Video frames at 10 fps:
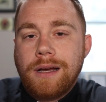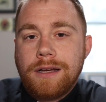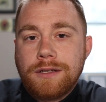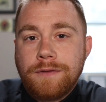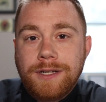Uh,
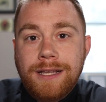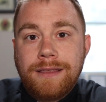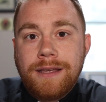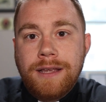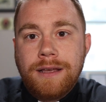so if there's
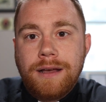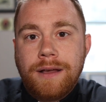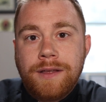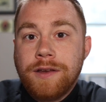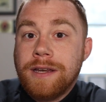anything
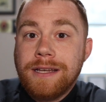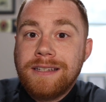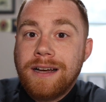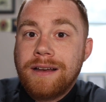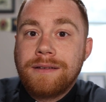uh, you need
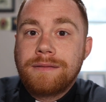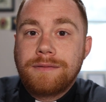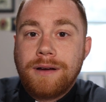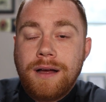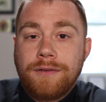done
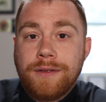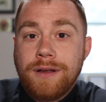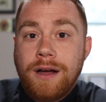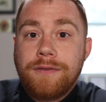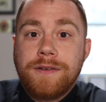uh, for the
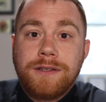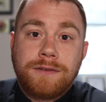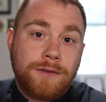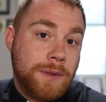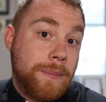office
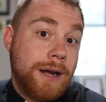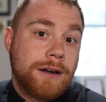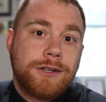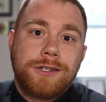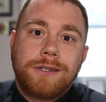from the
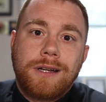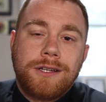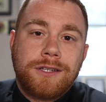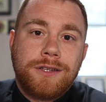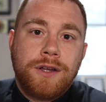parish, uh,
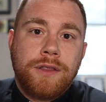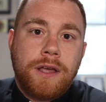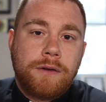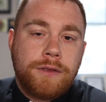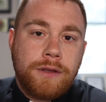just know
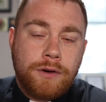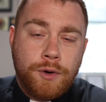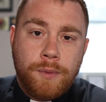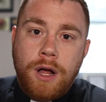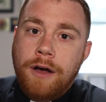that the
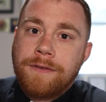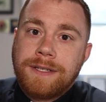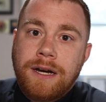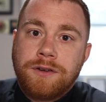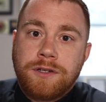normal
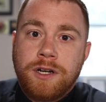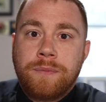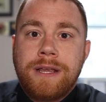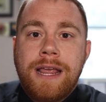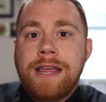office hours are going to
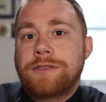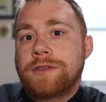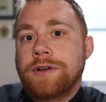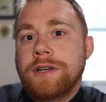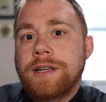be
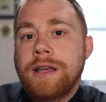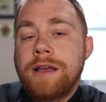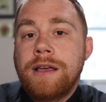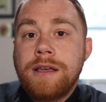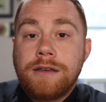8:30
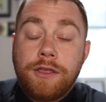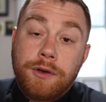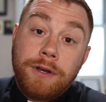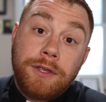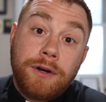to
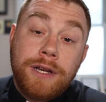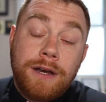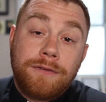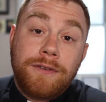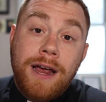3:30
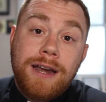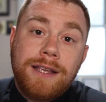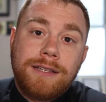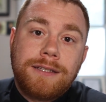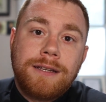on
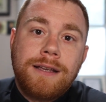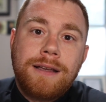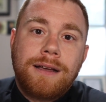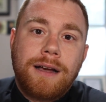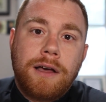Fridays.
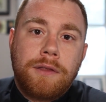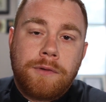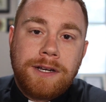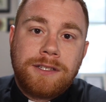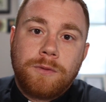Uh, the
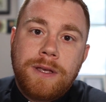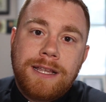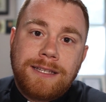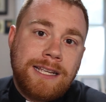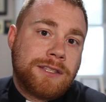rest of the week,
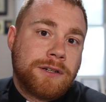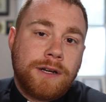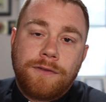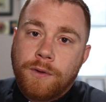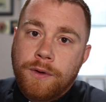it's 8.30
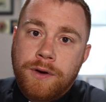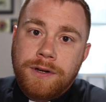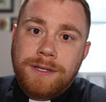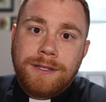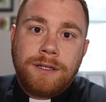to 4.30
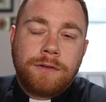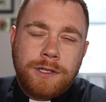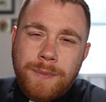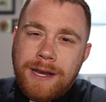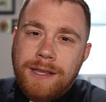still. We're
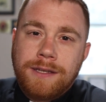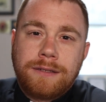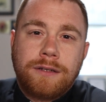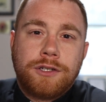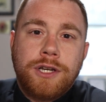just making this
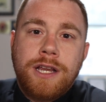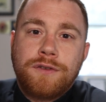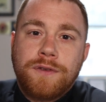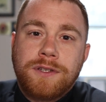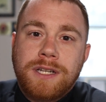little change
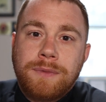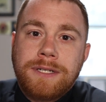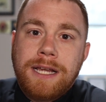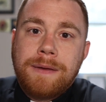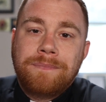for the
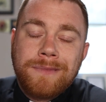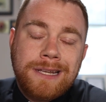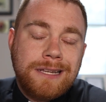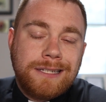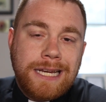summertime,
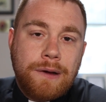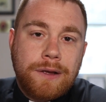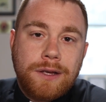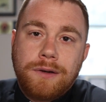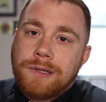see how it
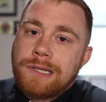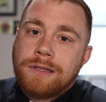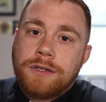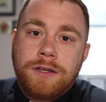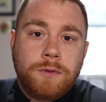goes.
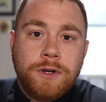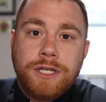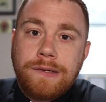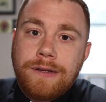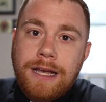So just wanted to
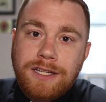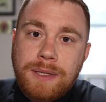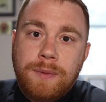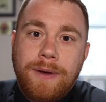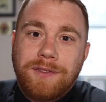give you a heads
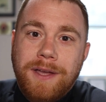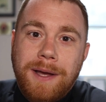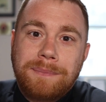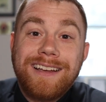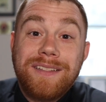up about
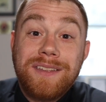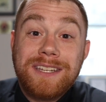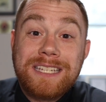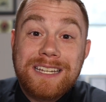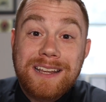that.
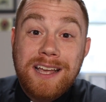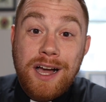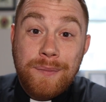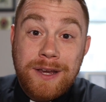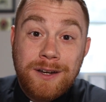This
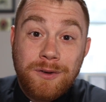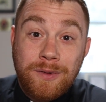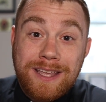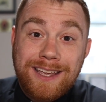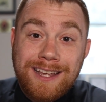coming
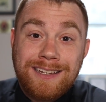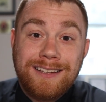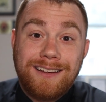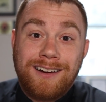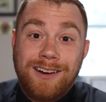weekend
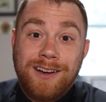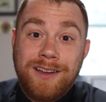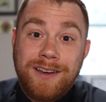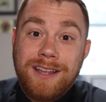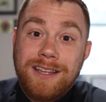
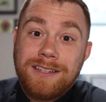on